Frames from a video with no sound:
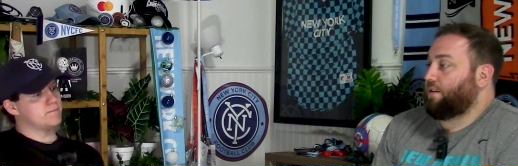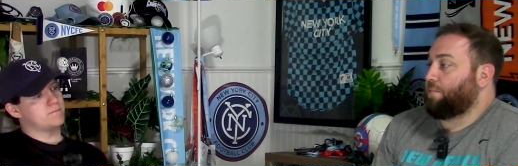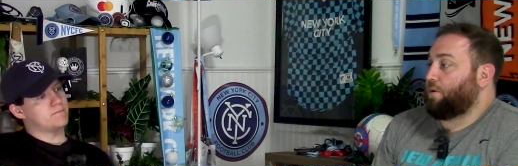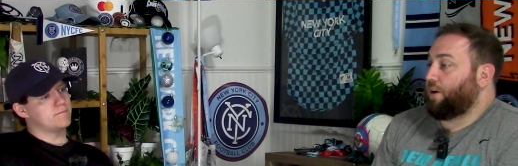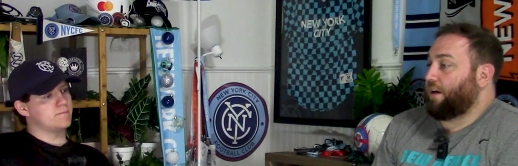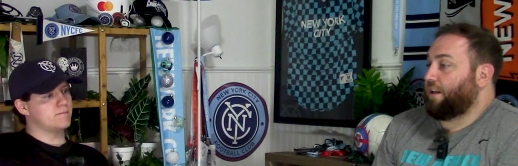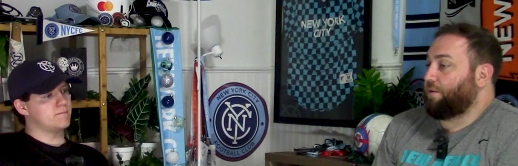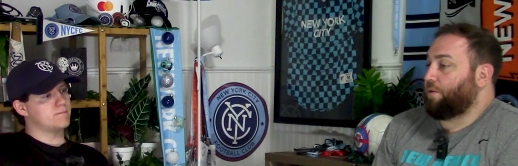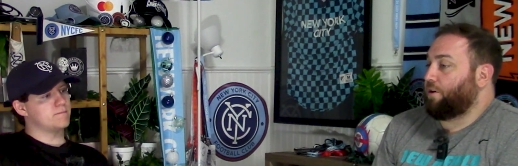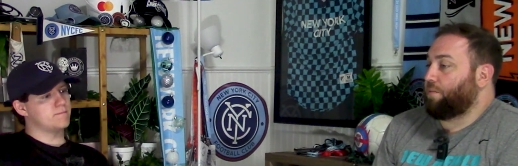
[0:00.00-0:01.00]
Speaker 1: the marketing
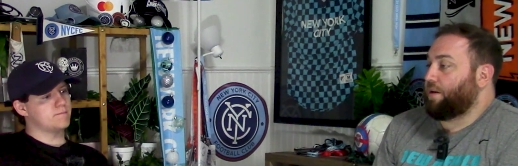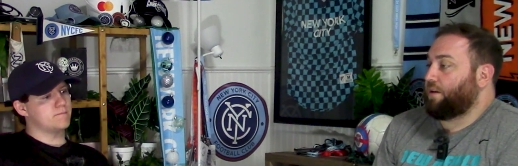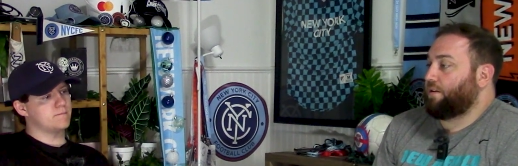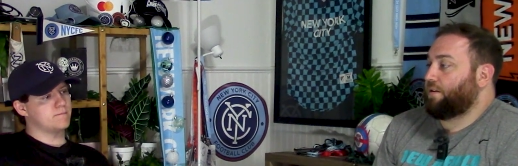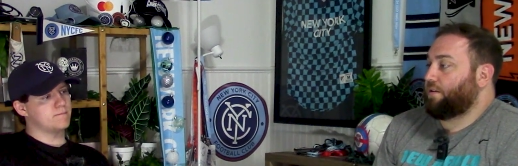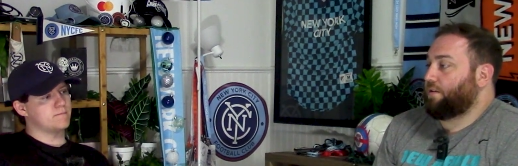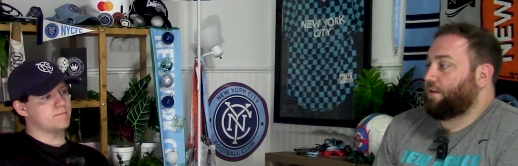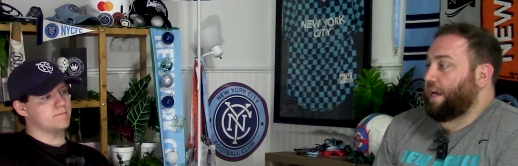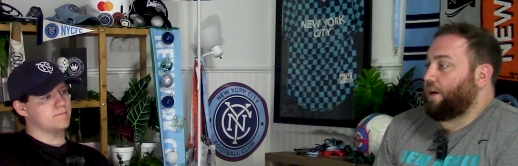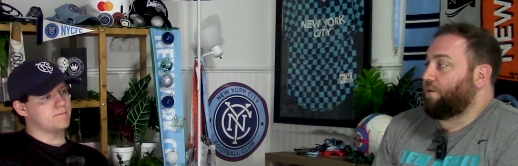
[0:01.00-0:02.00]
department
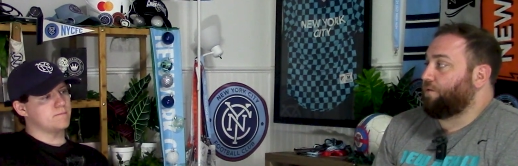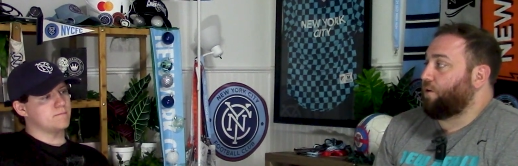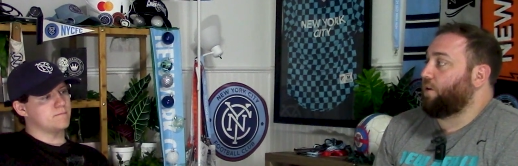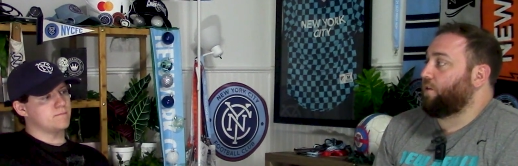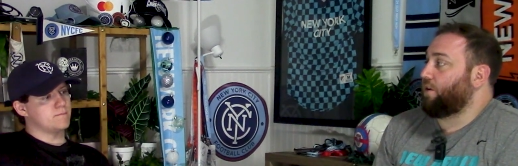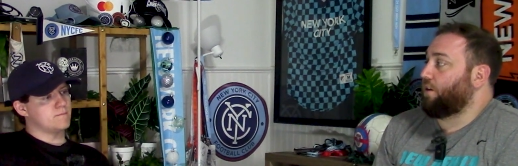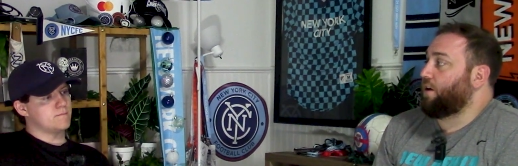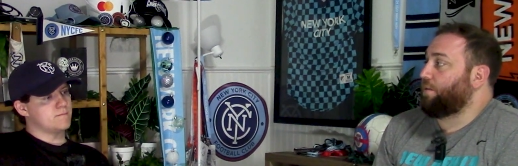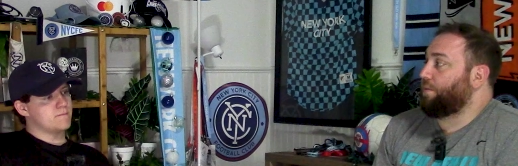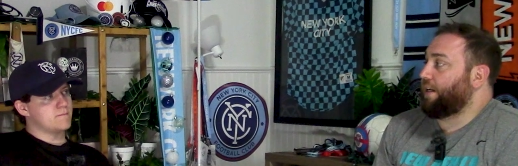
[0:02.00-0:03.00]
and our, for the
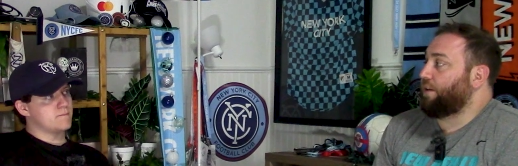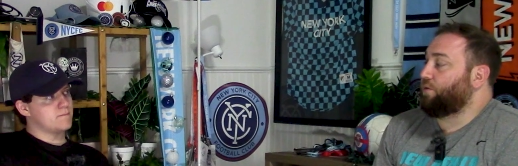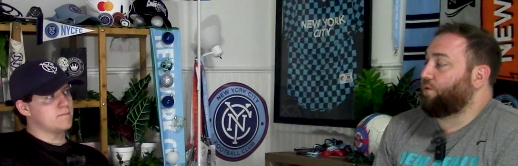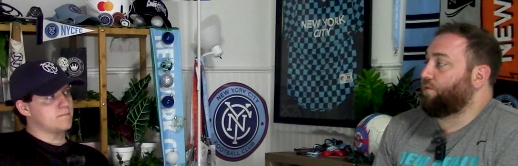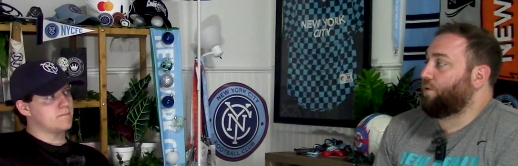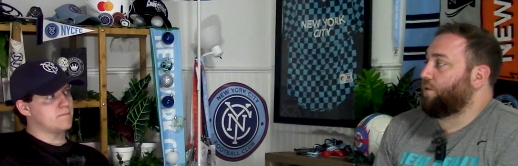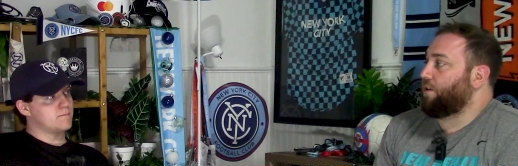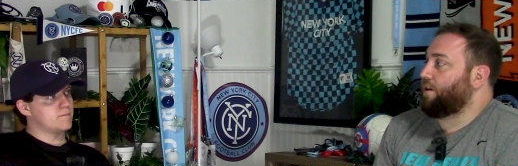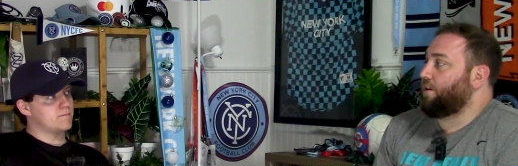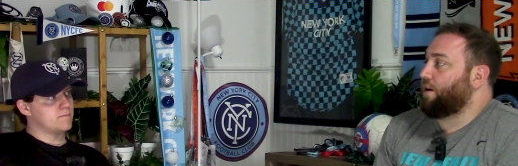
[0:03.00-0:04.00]
club. Like it was a fold
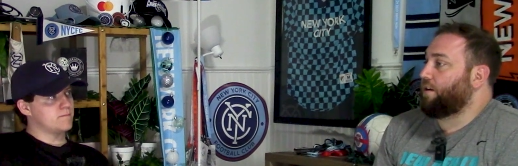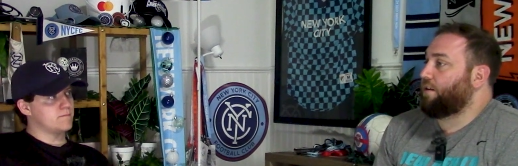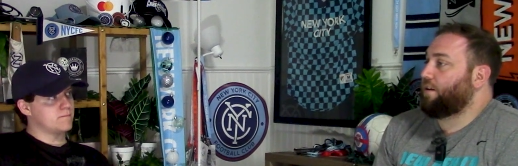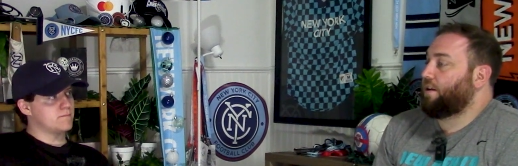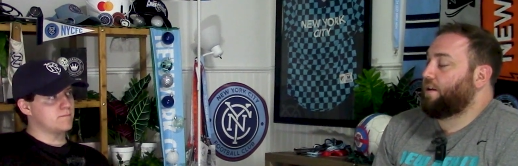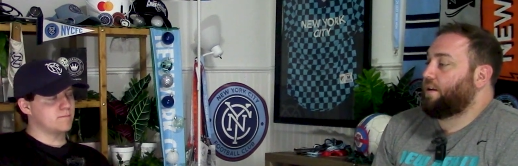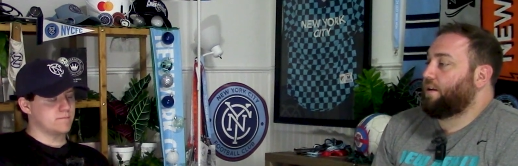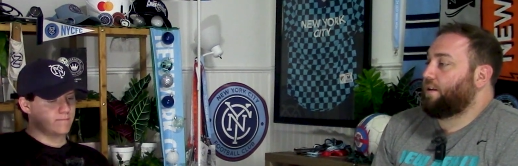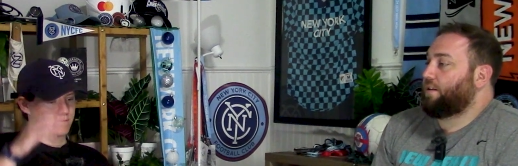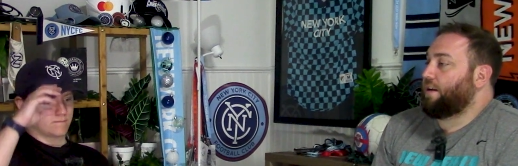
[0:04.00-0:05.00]
on their end
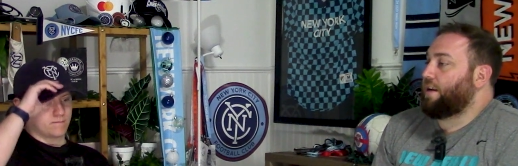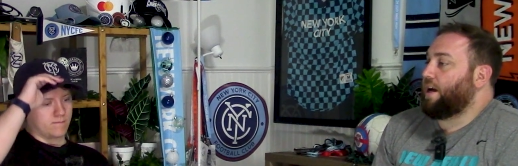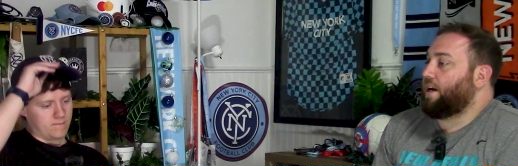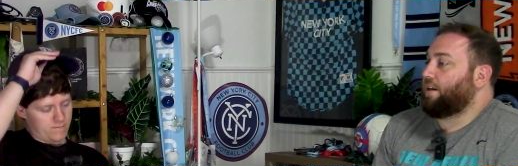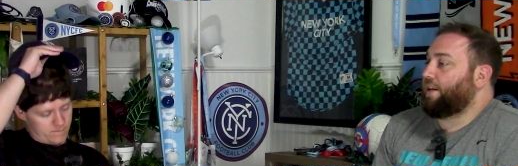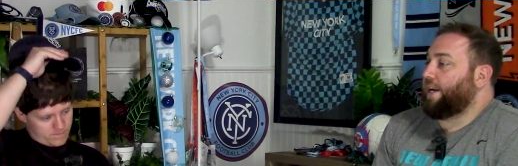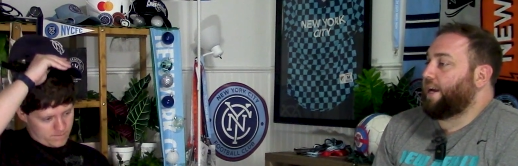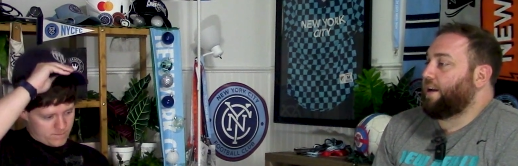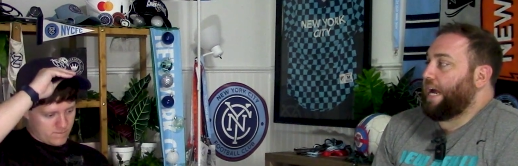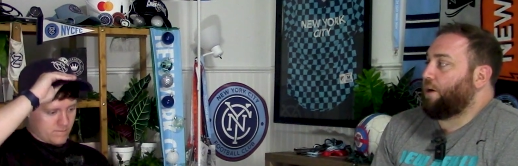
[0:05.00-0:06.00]
to not
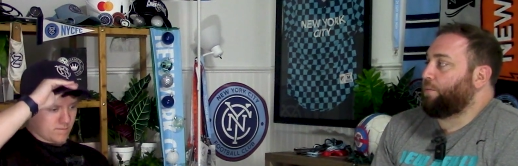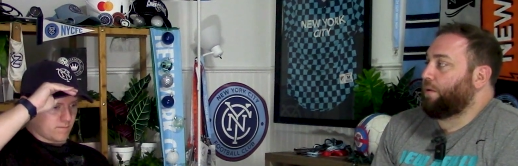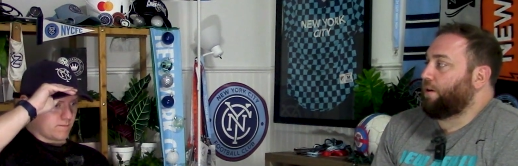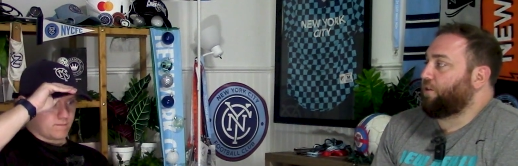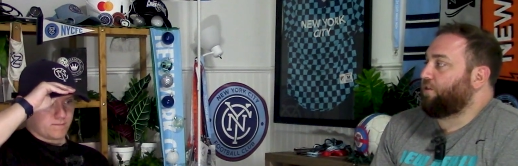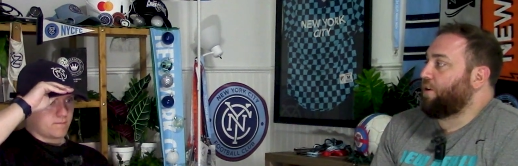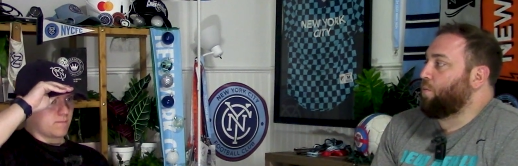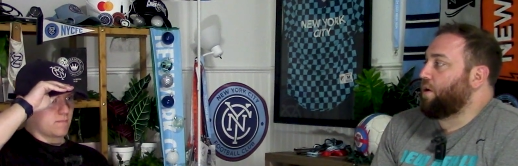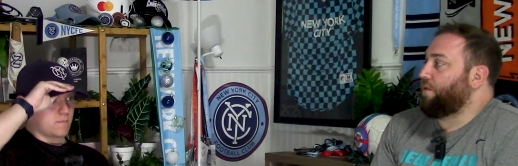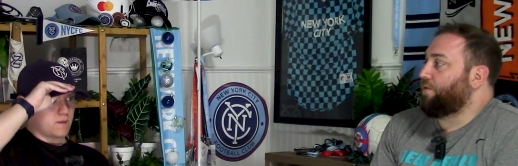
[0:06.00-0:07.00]
get our players
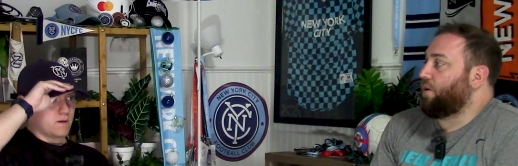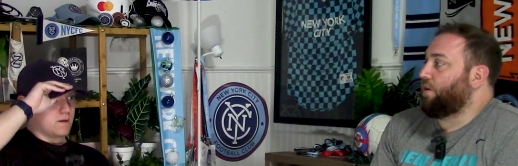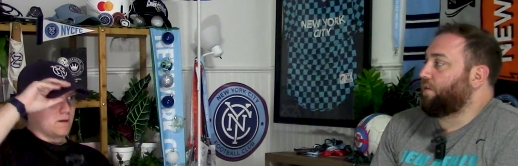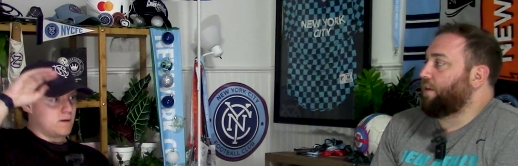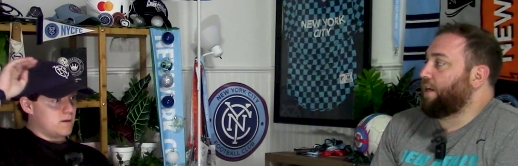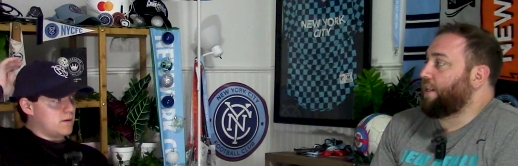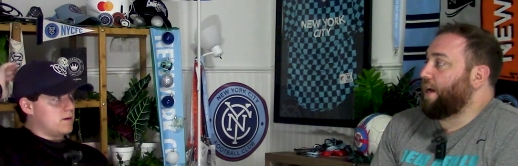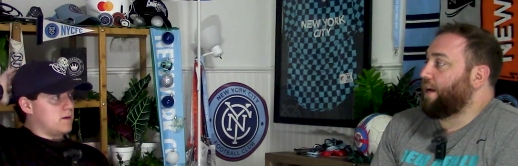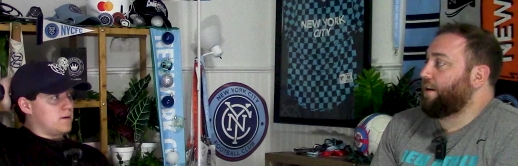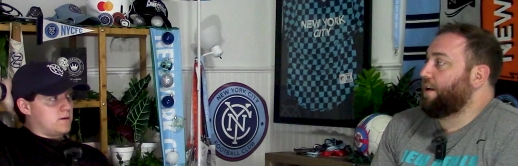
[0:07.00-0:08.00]
somewhat involved in
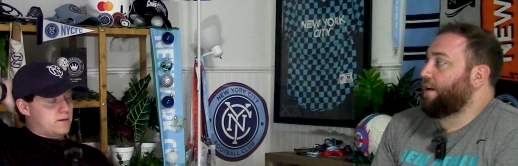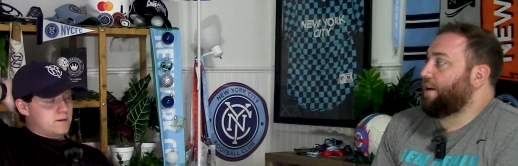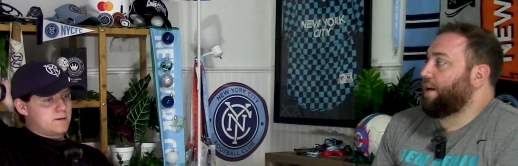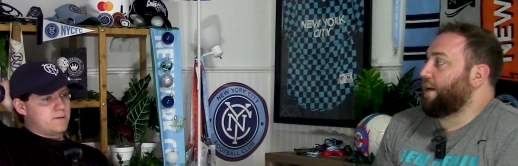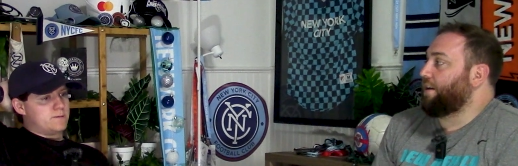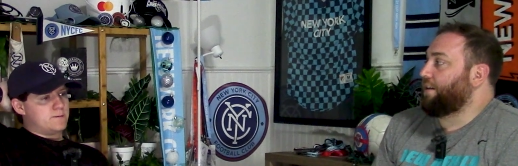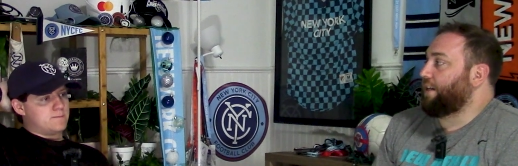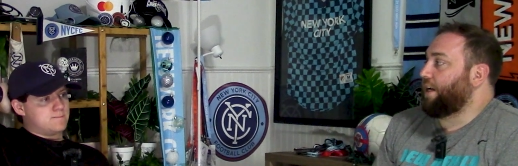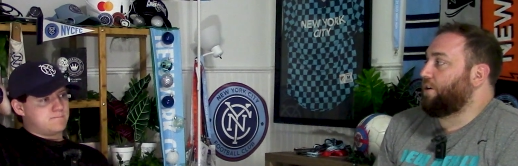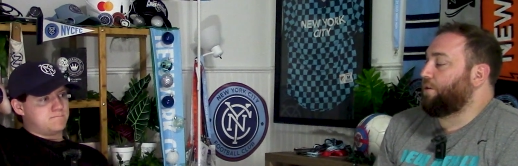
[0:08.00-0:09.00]
that and yeah.
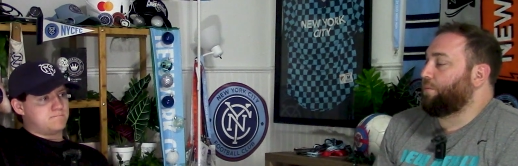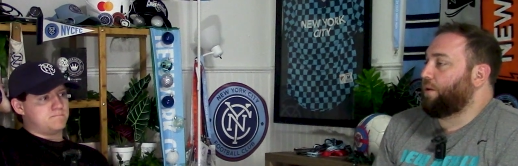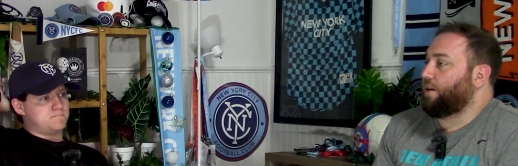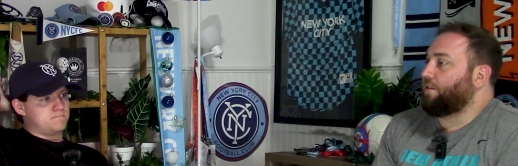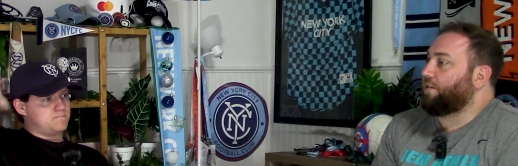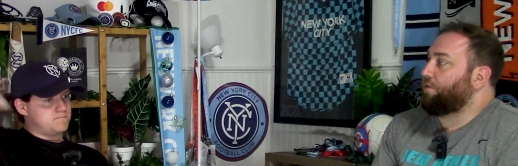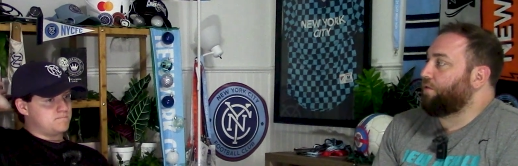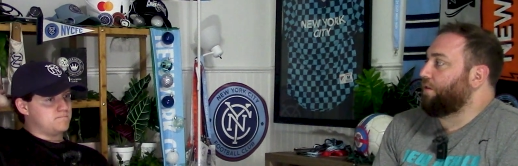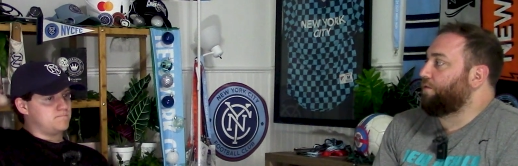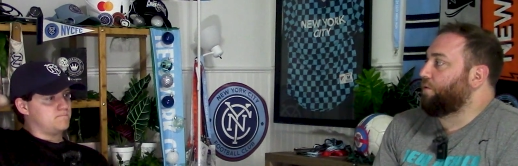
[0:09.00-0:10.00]
get our players in
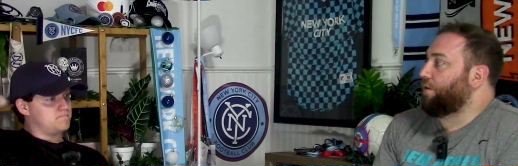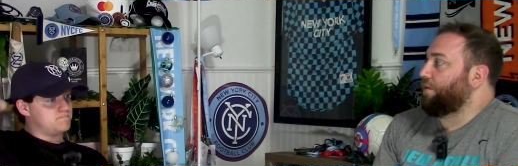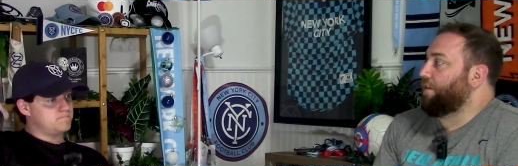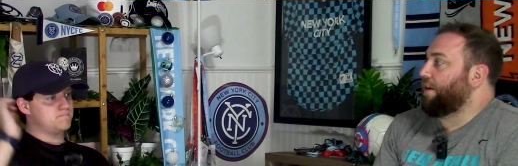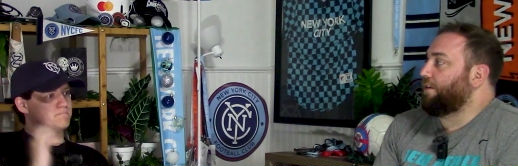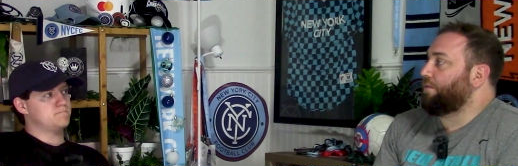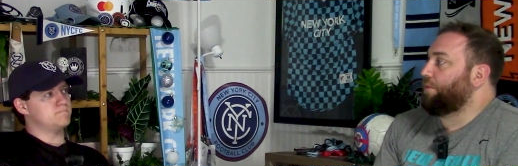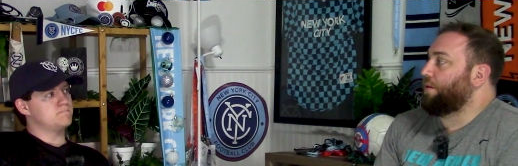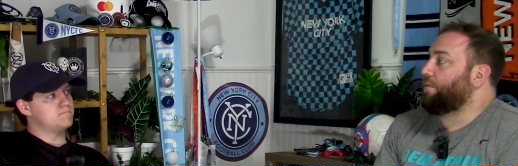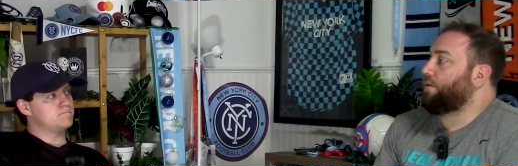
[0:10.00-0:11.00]
front of 45,000
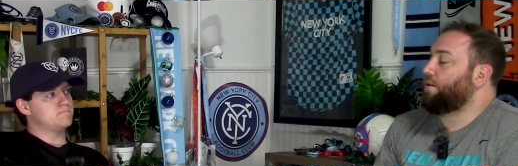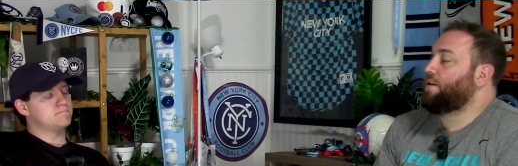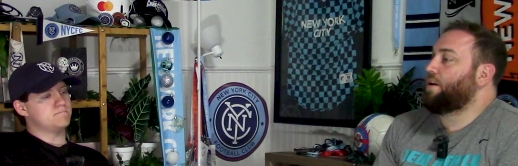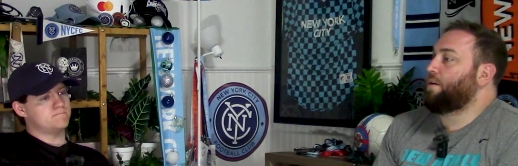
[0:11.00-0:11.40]
people.